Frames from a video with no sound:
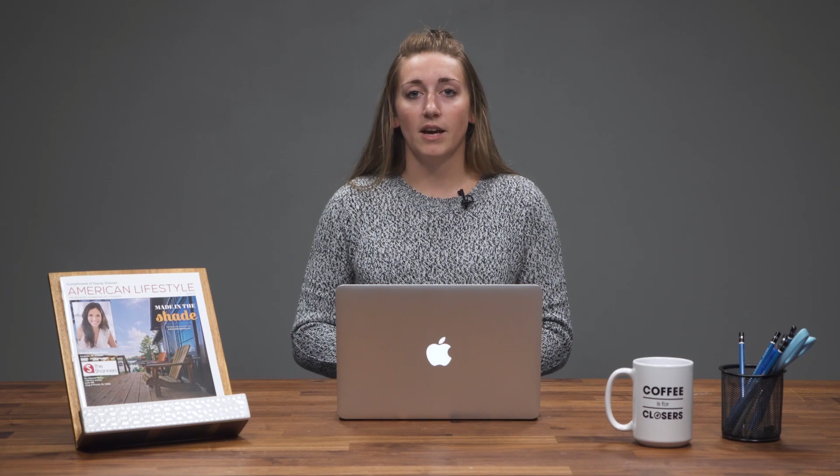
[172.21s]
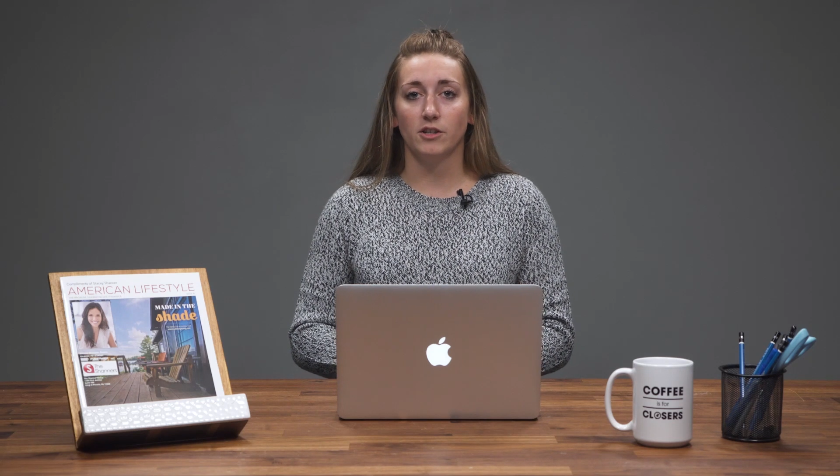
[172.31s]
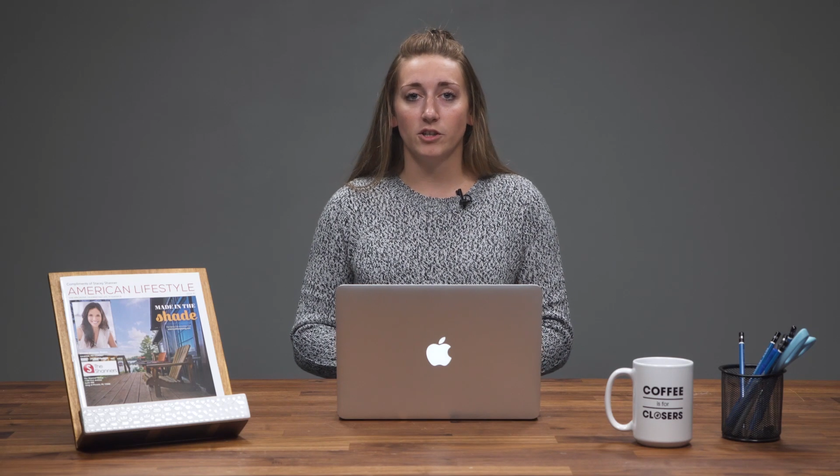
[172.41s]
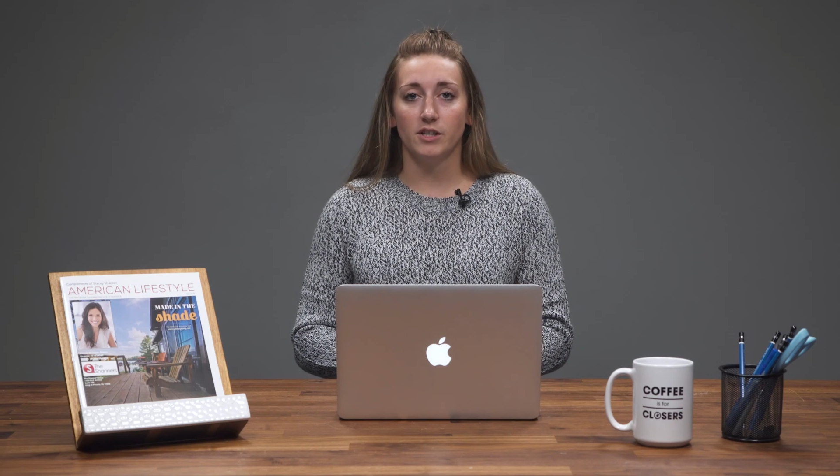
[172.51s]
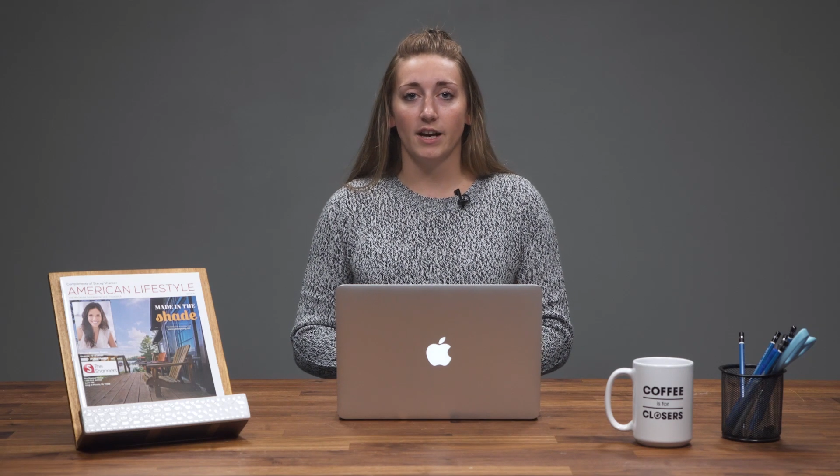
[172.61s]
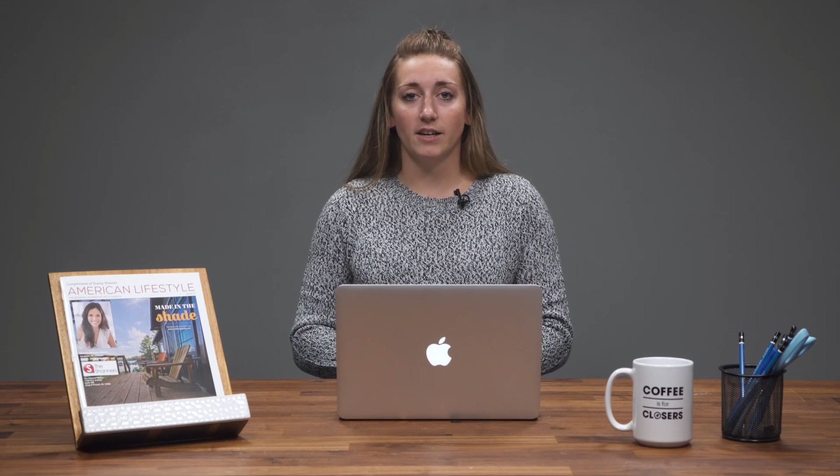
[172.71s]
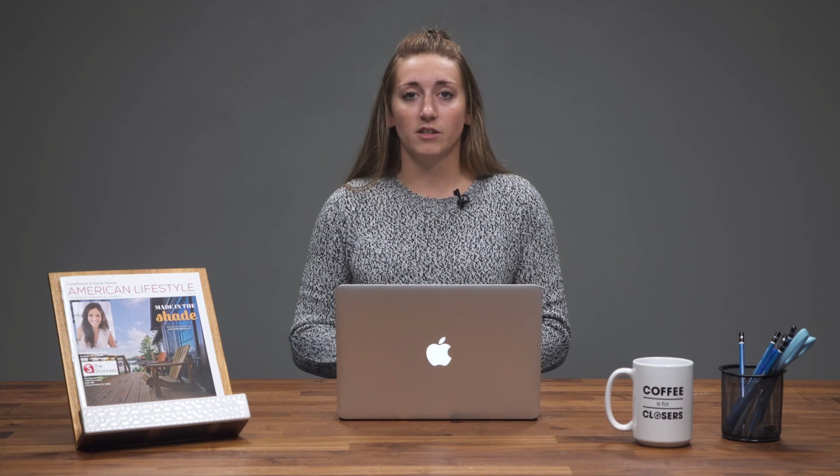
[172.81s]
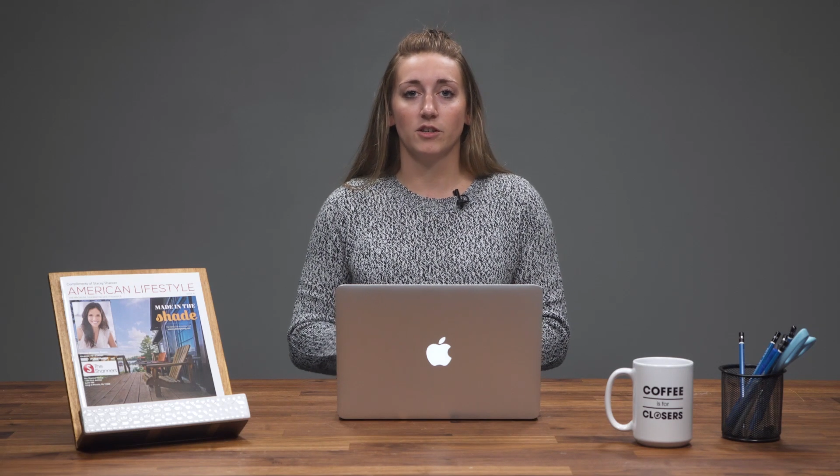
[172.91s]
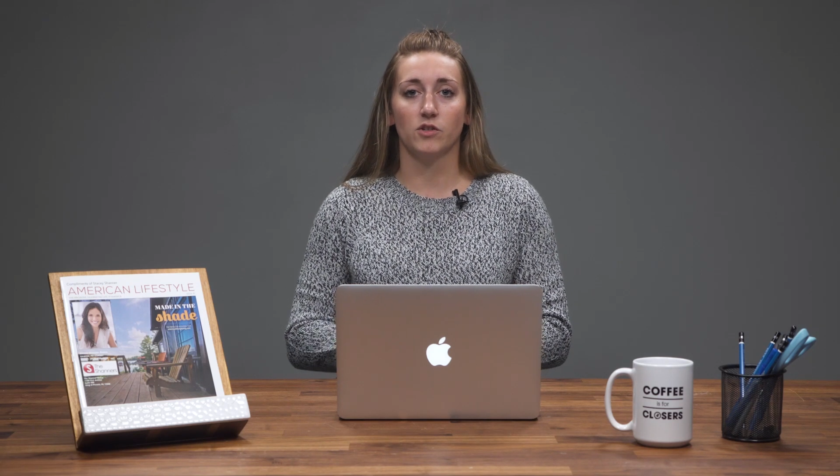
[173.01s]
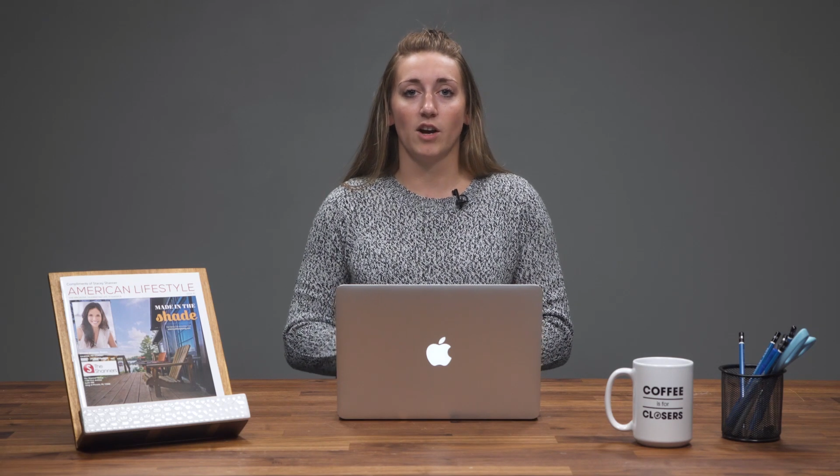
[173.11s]
enter text
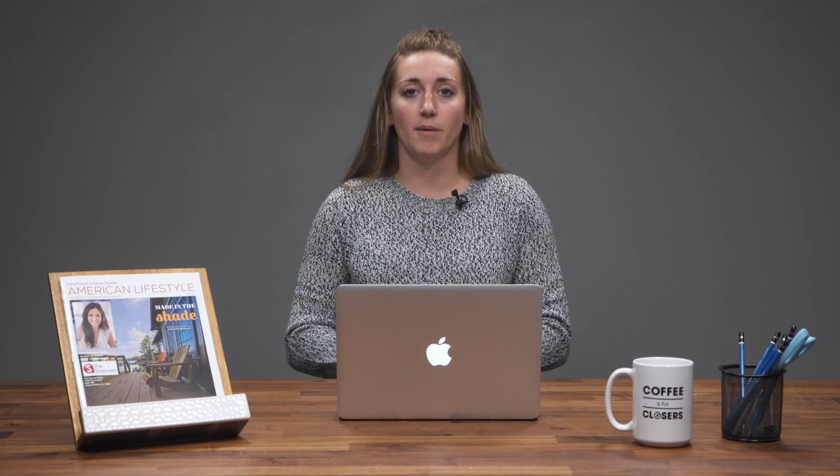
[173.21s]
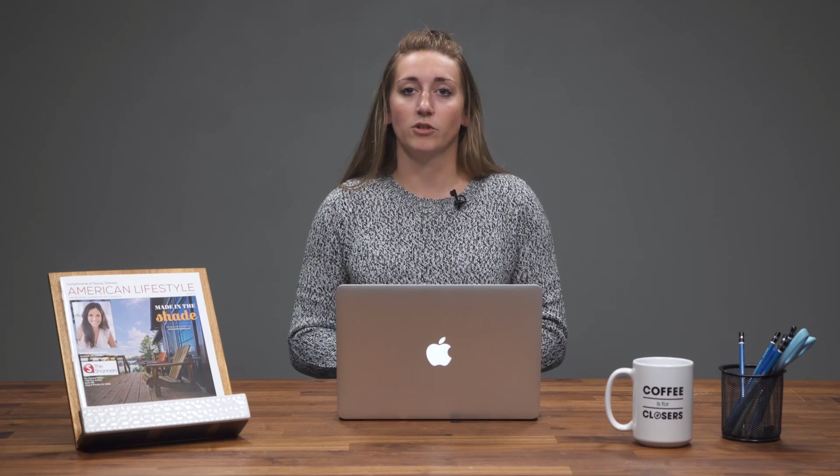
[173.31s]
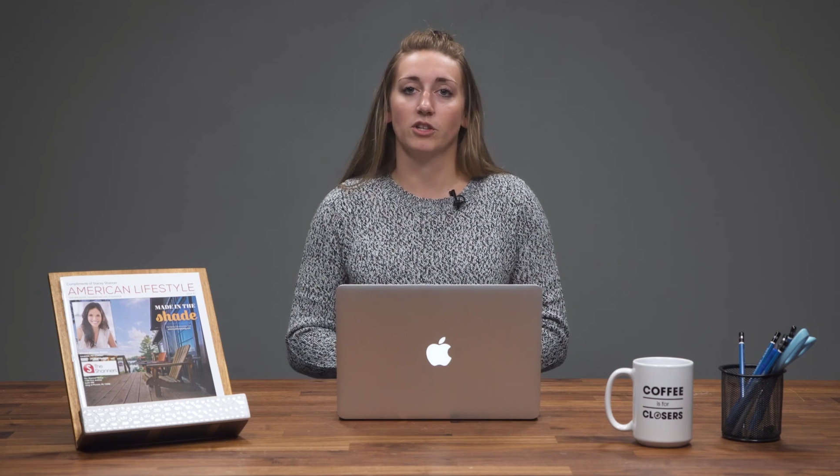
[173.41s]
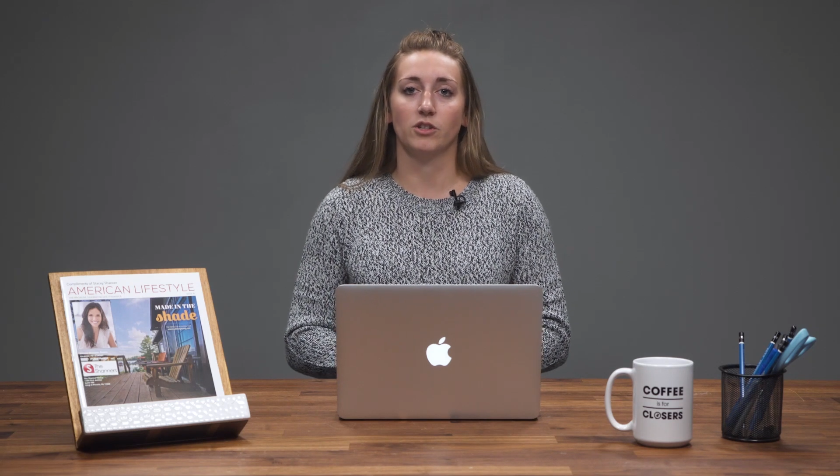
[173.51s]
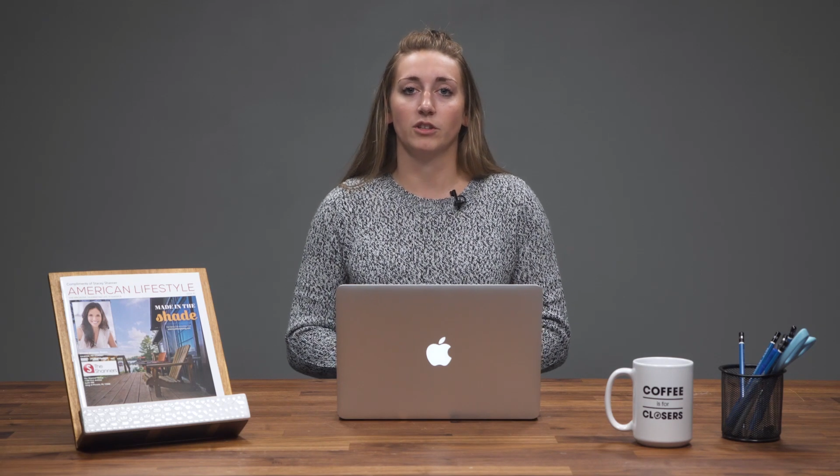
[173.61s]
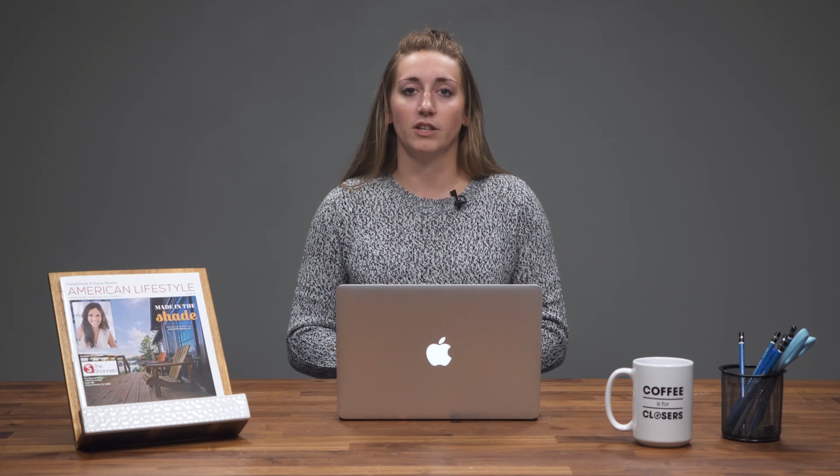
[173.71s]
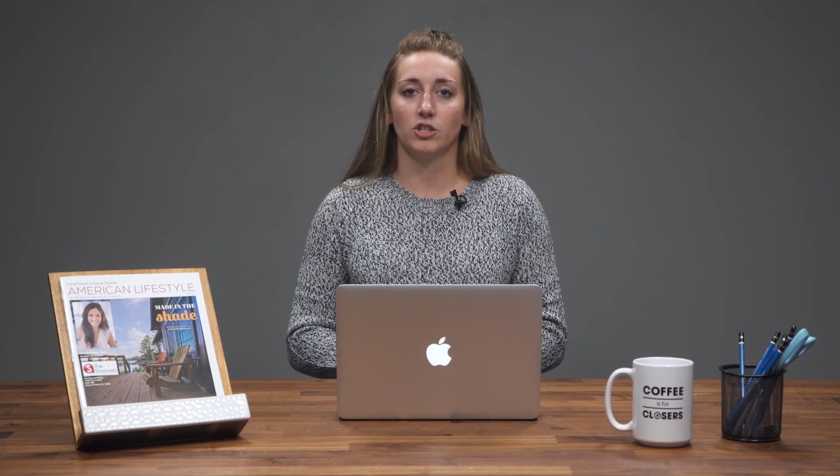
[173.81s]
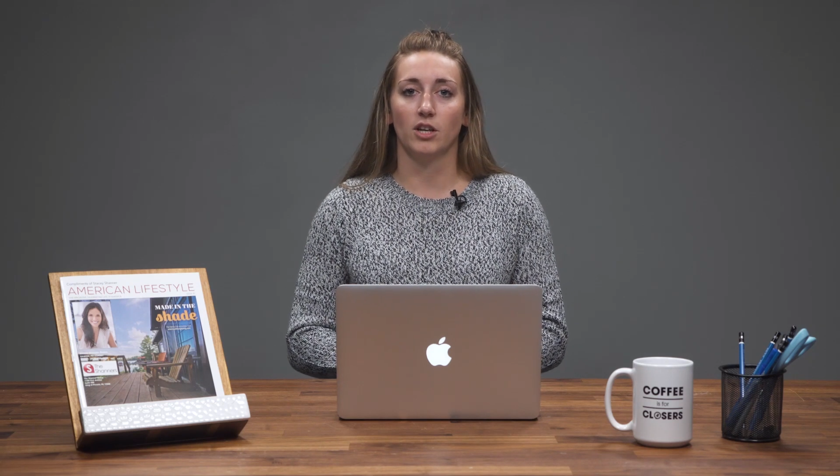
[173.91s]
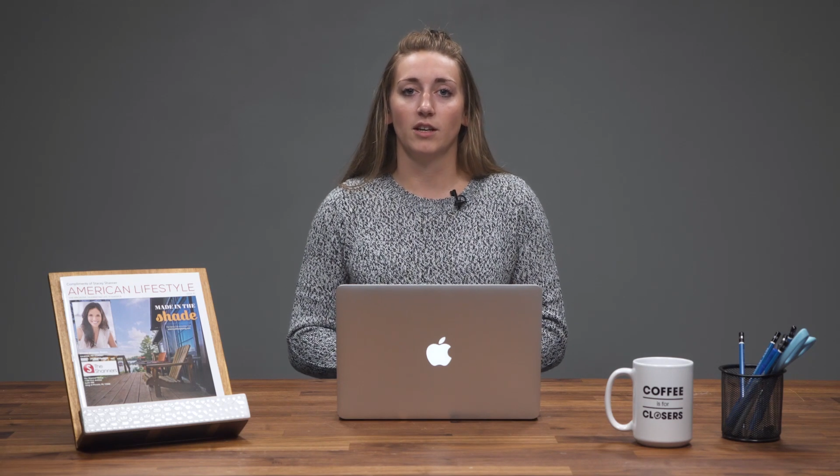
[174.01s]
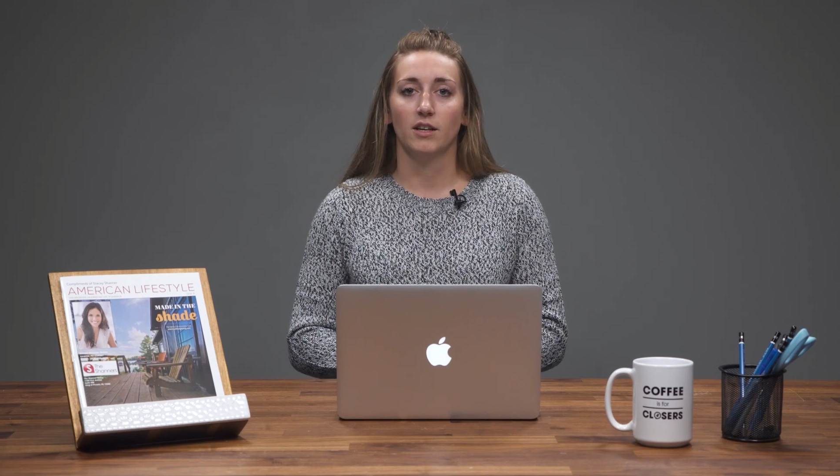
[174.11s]
to describe your digital
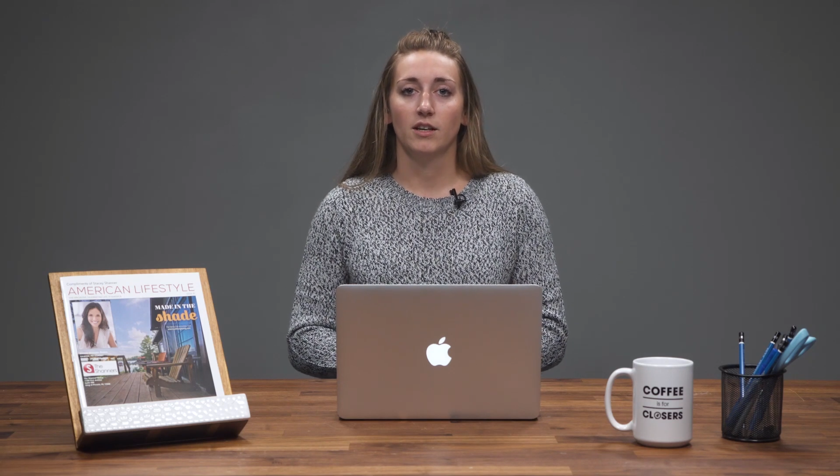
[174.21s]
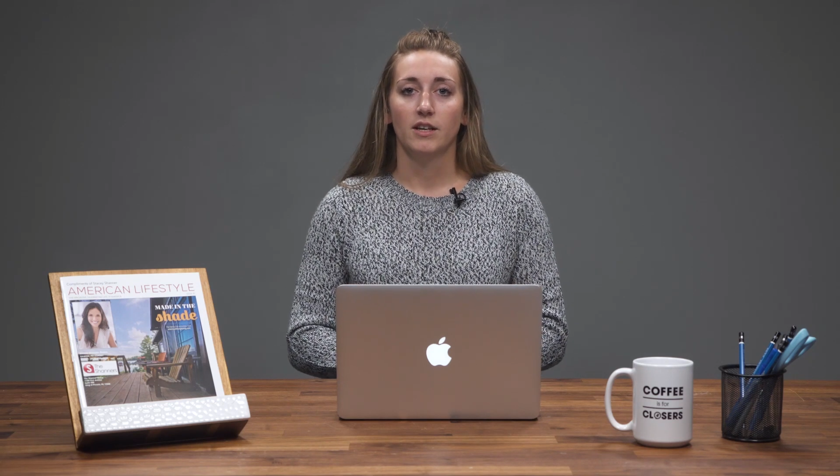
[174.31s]
edition.